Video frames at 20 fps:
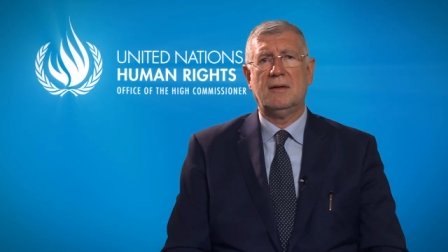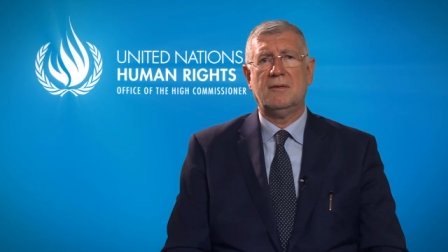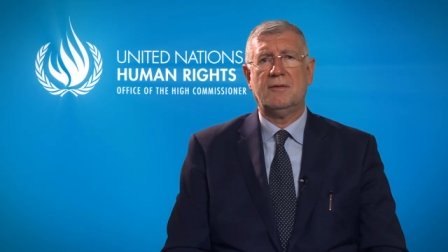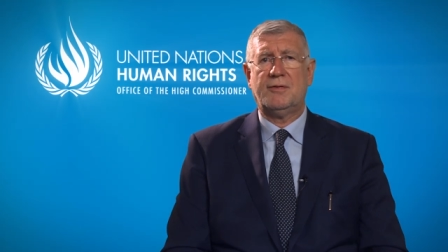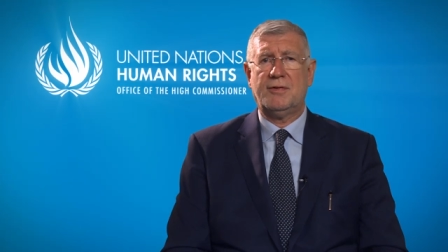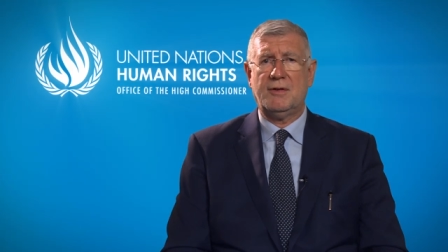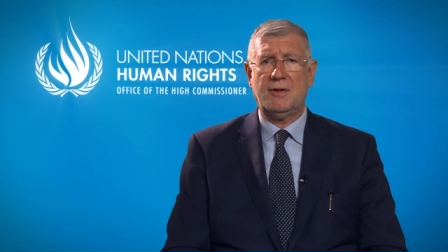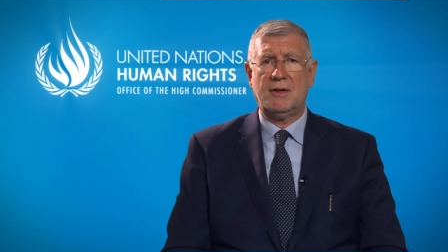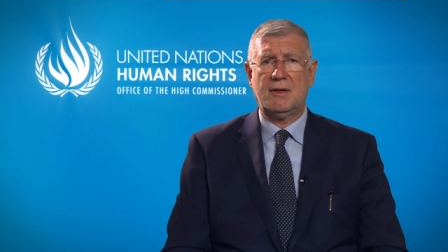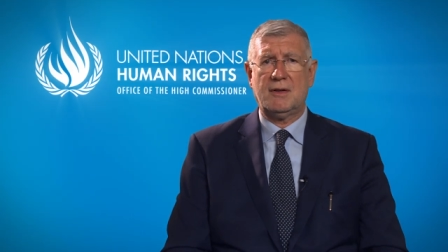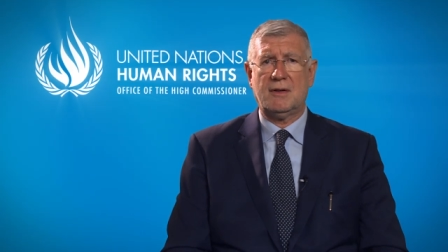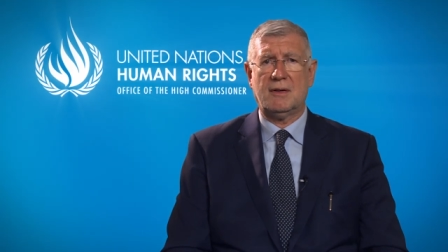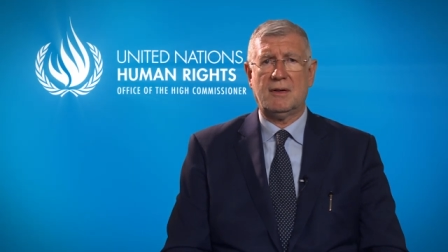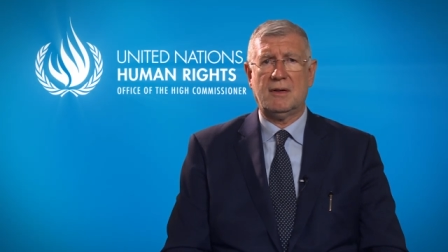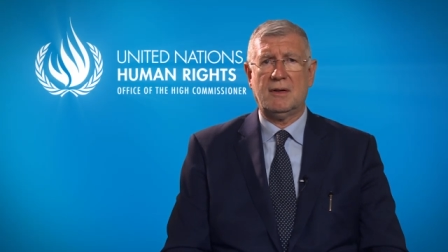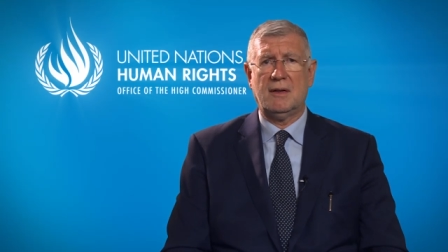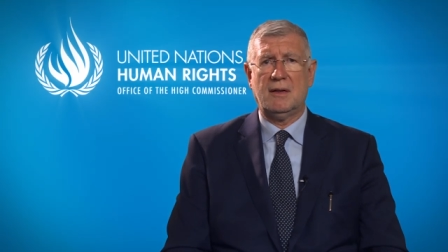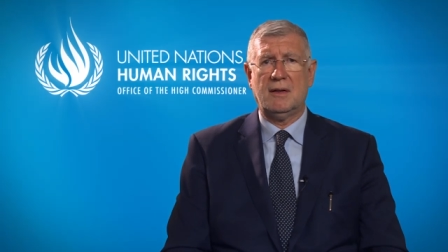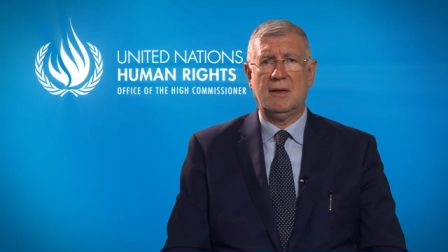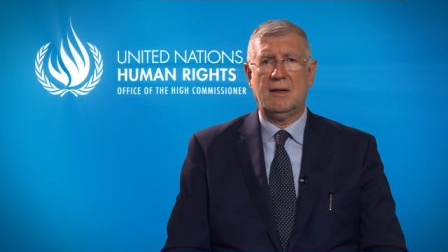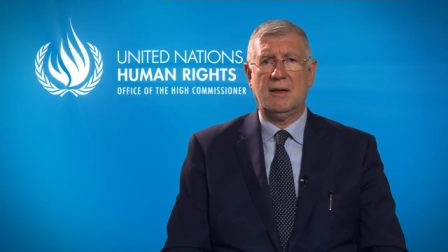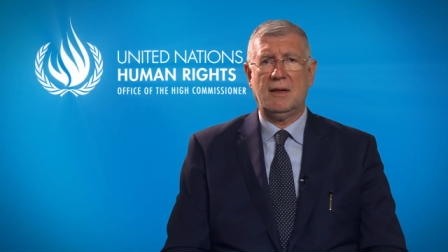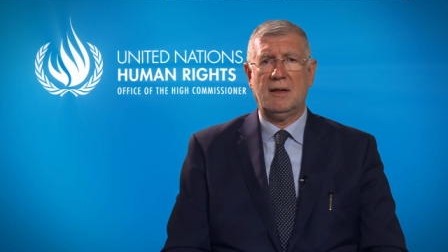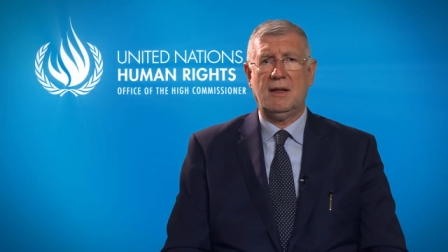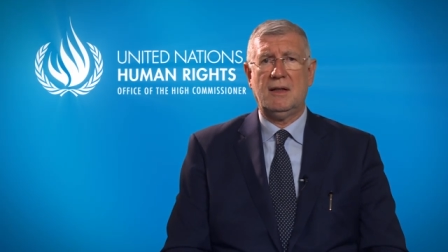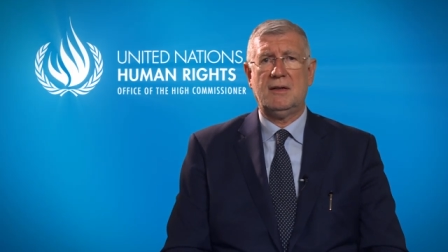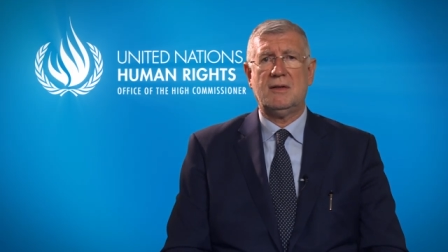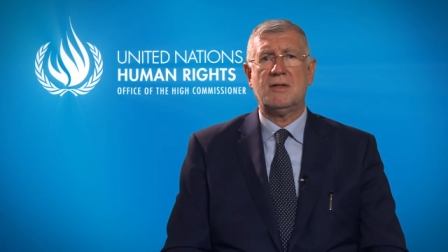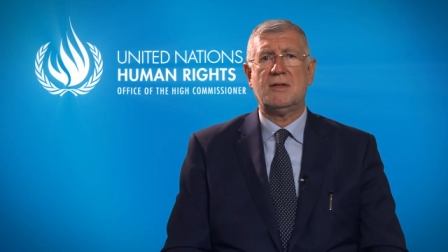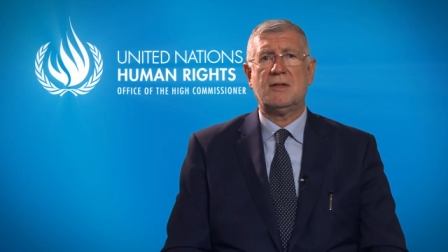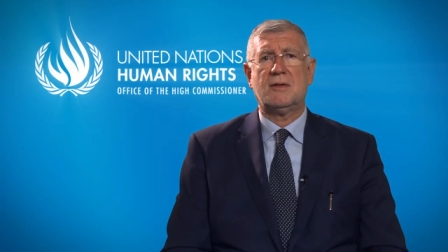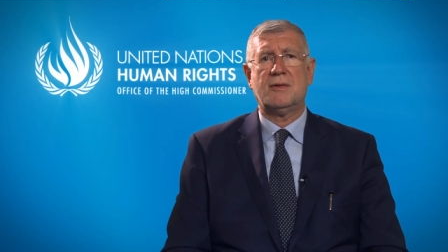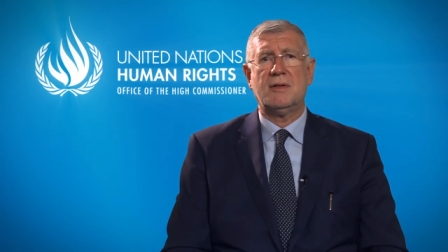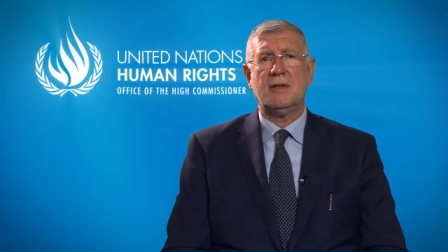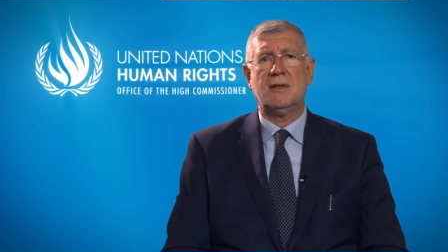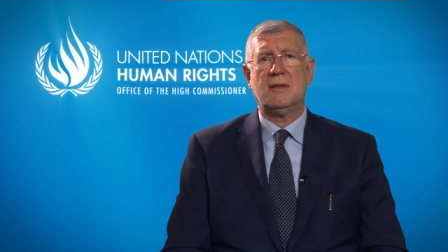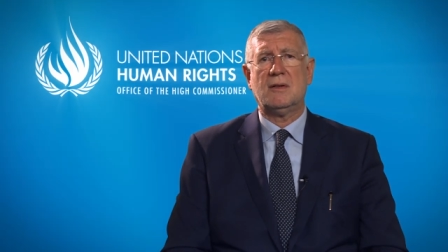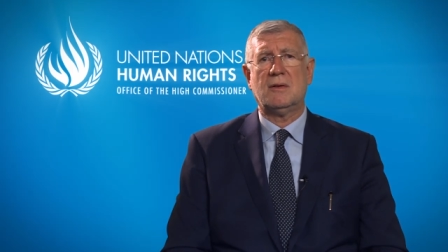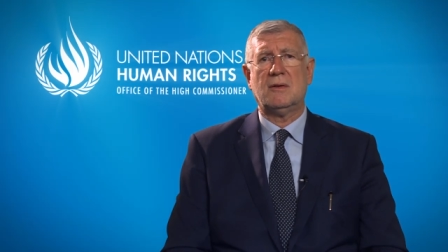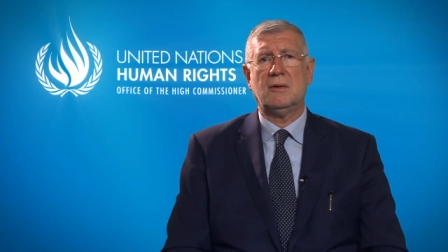Further, it is
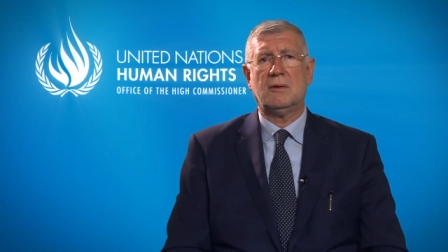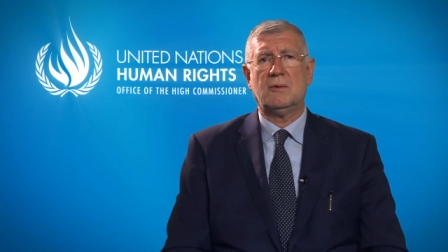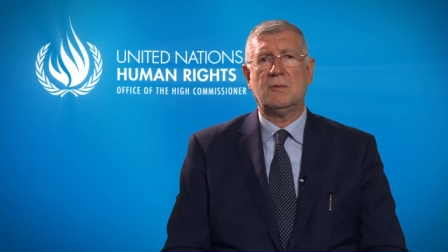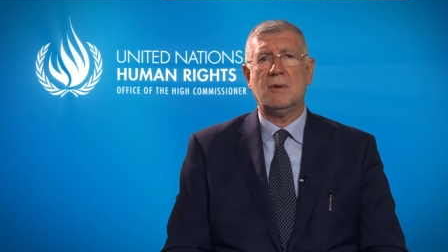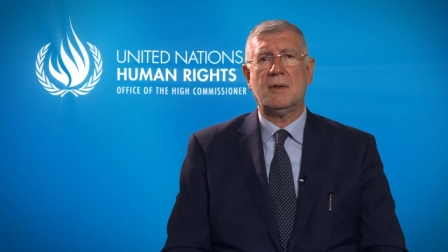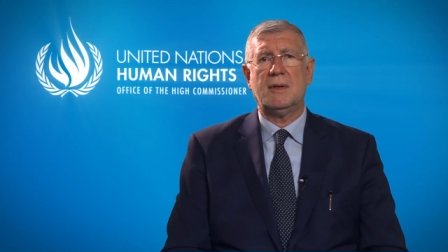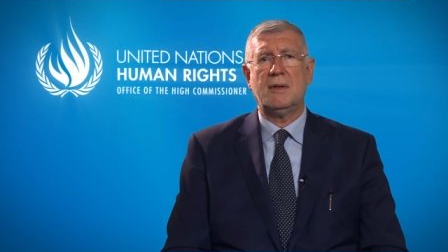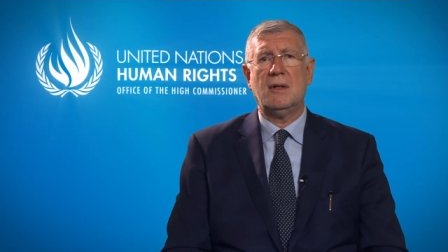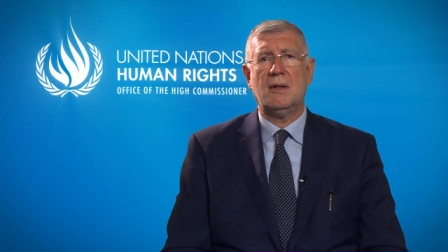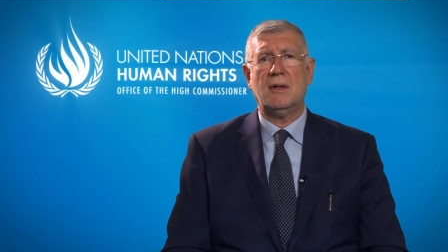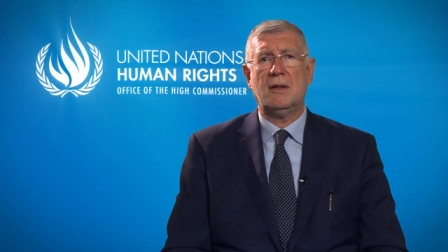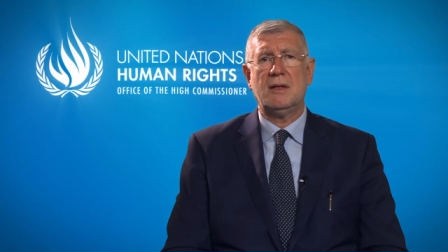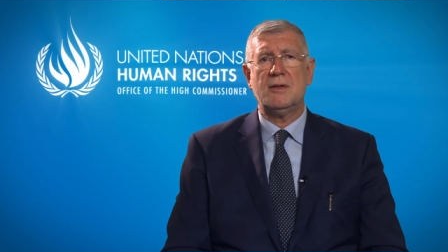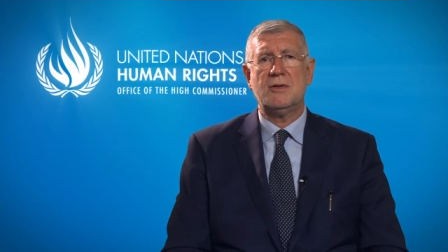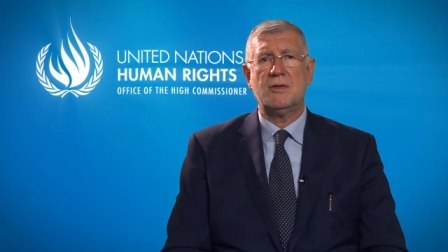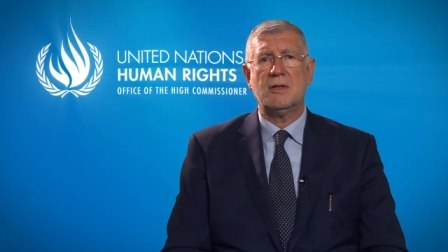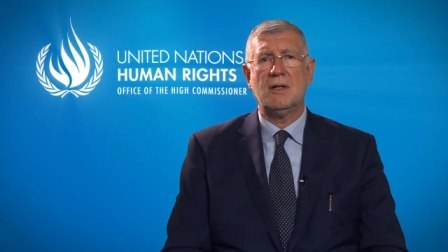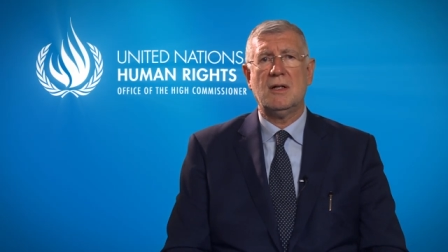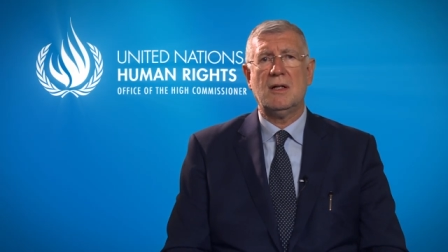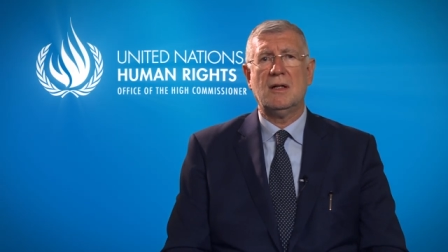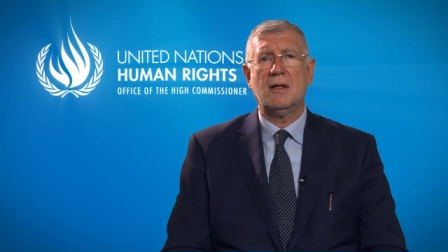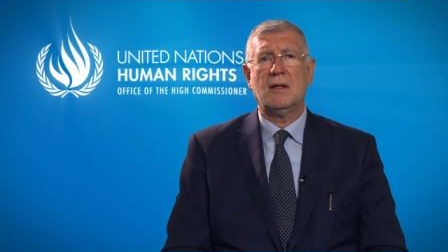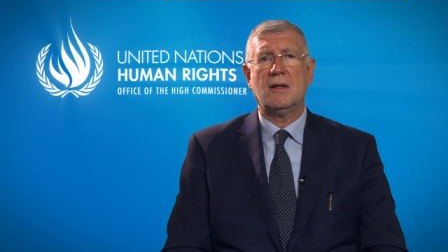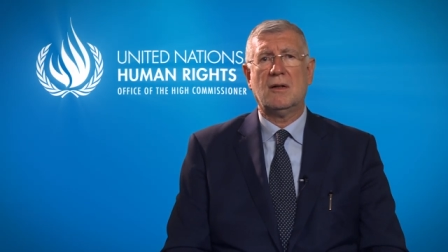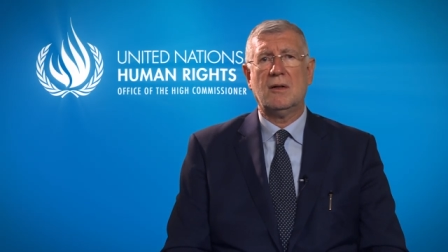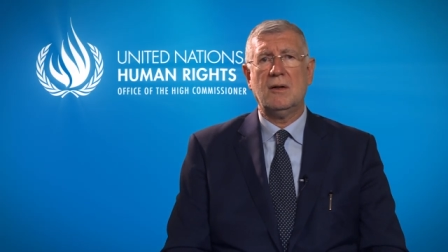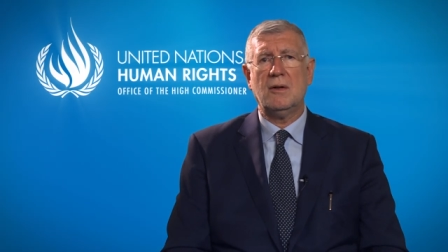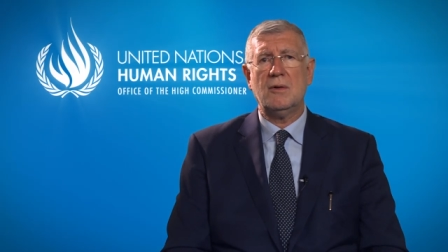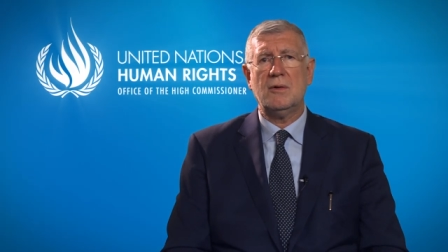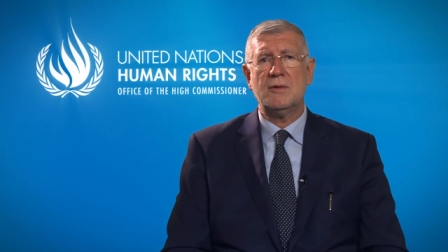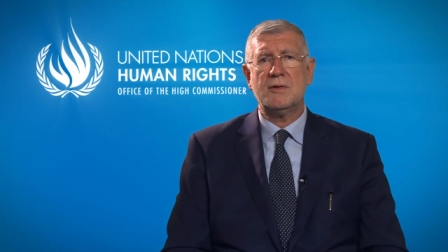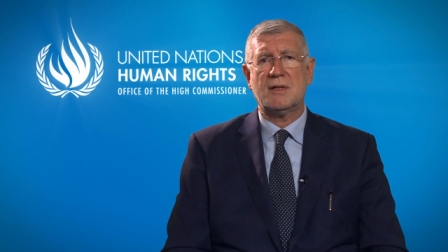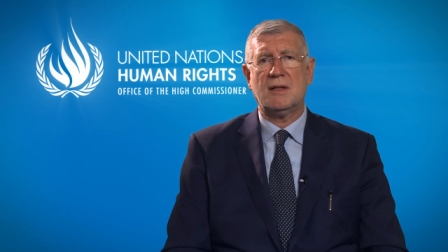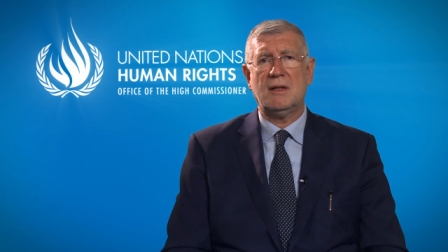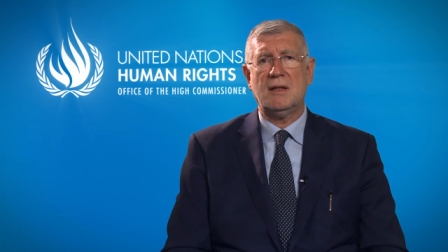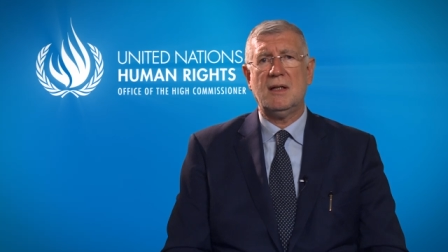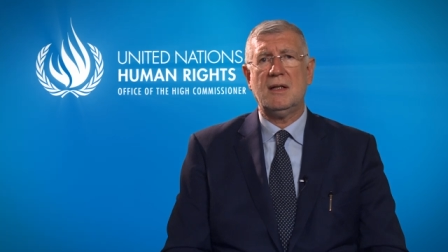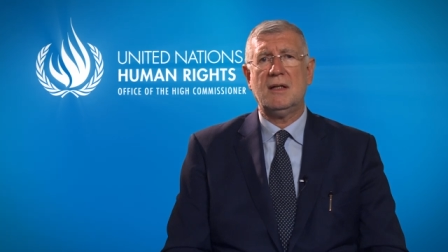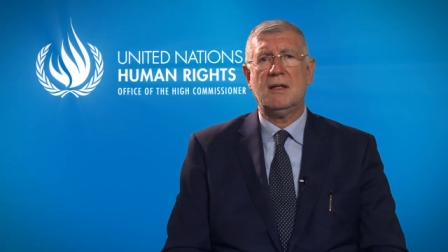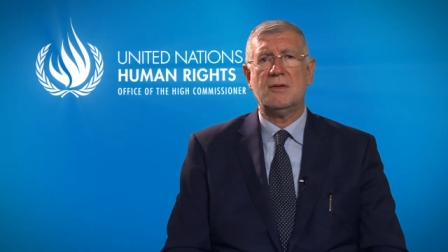critical to acknowledge close
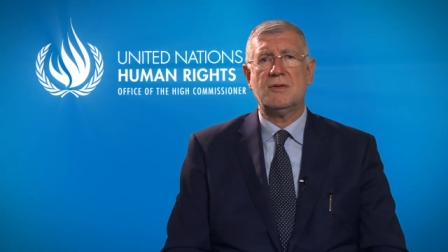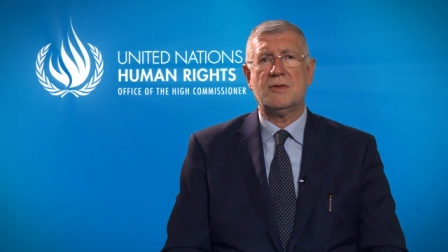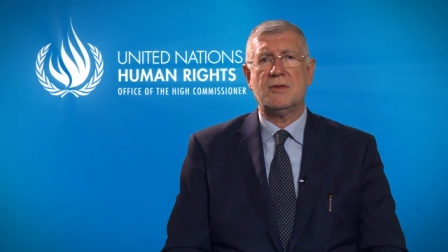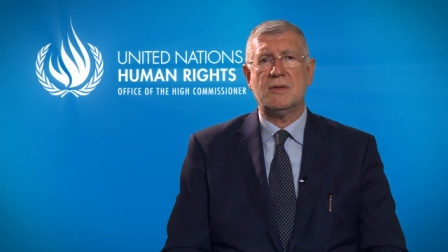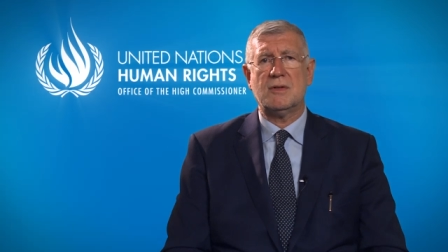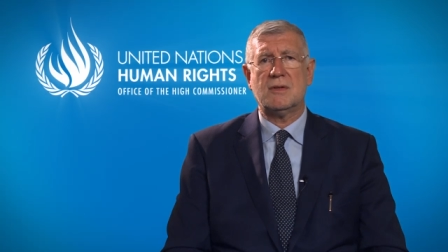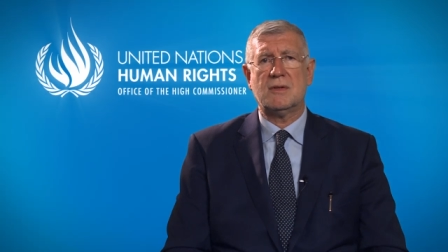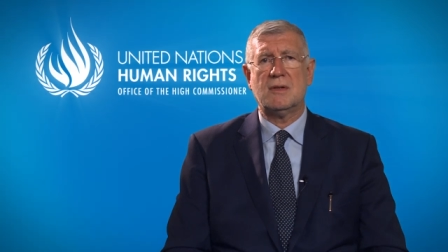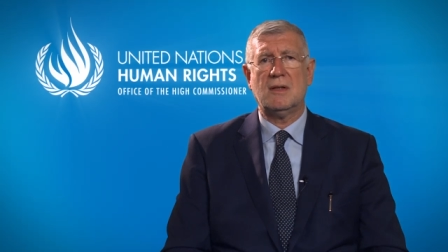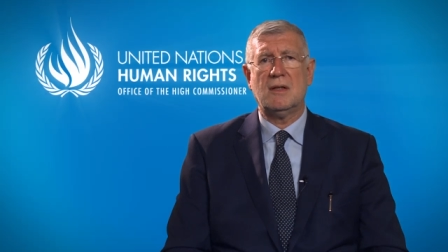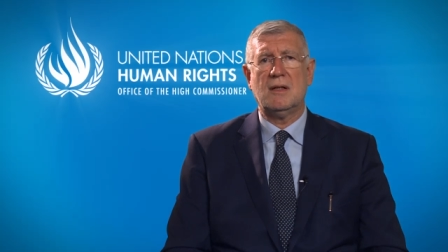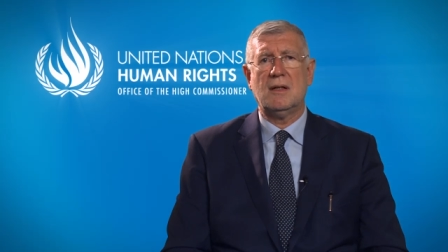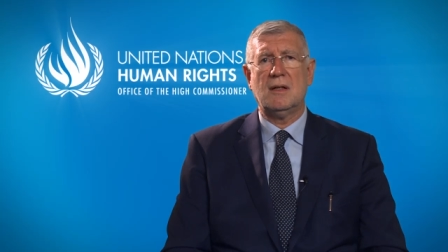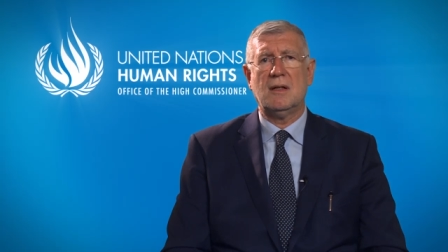linkages